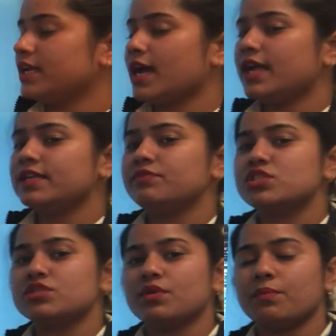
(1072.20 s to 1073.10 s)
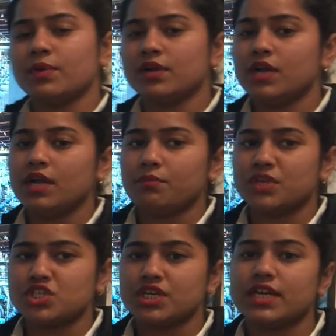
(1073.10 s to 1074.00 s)
era, in which the
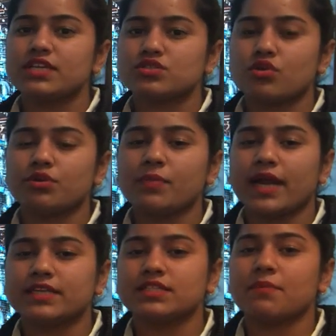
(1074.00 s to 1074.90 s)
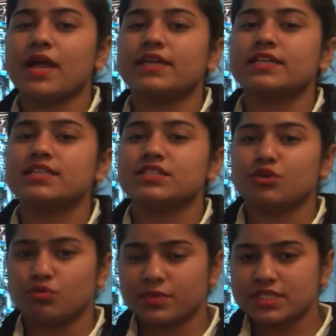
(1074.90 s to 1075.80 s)
machinery is not matter, the matter is
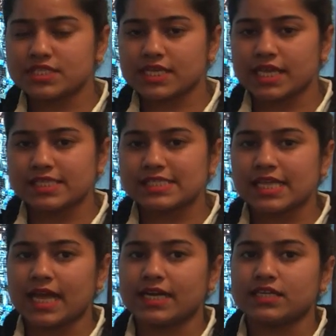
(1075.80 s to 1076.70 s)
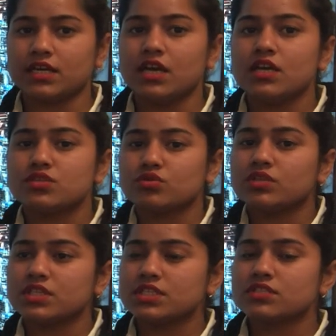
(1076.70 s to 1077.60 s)
human skills. And so
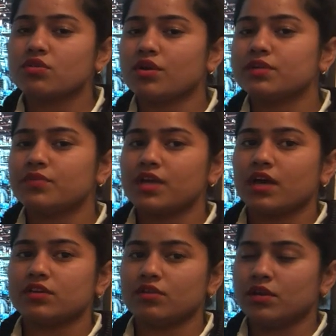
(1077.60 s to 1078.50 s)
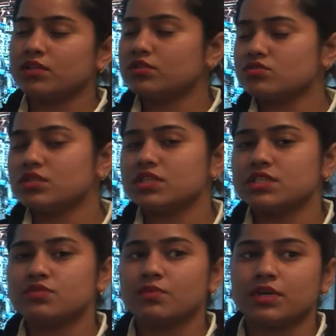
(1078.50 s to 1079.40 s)
this is
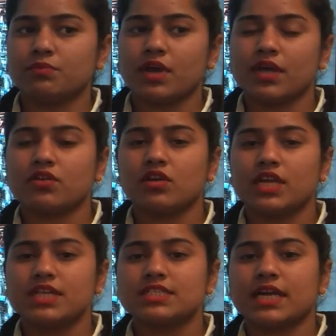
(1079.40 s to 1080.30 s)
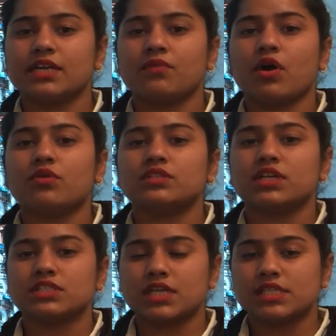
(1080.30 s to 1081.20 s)
what my colleague said about
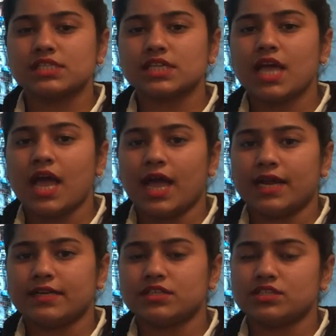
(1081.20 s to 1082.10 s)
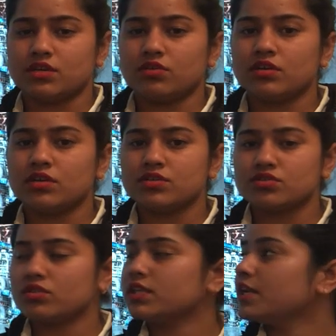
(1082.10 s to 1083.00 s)
the skills and youth